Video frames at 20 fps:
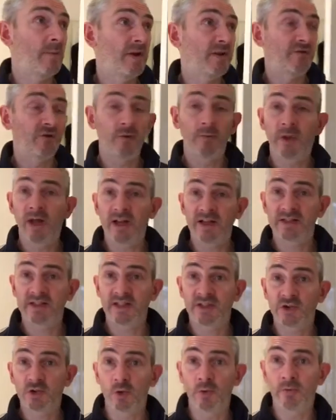bedroom lights
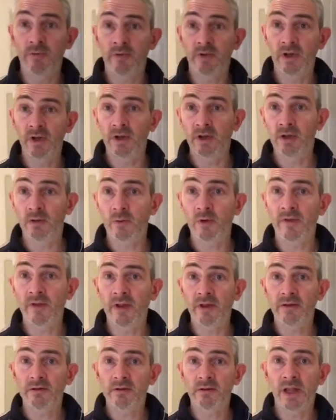set up. When
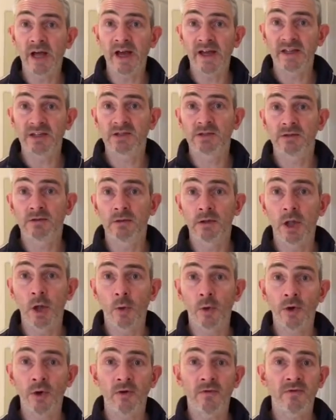the light's
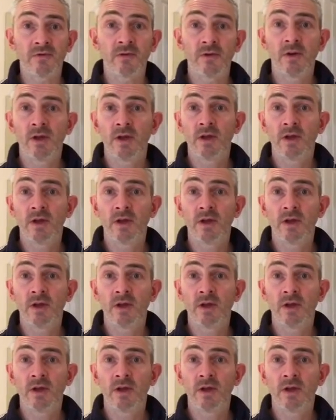low enough,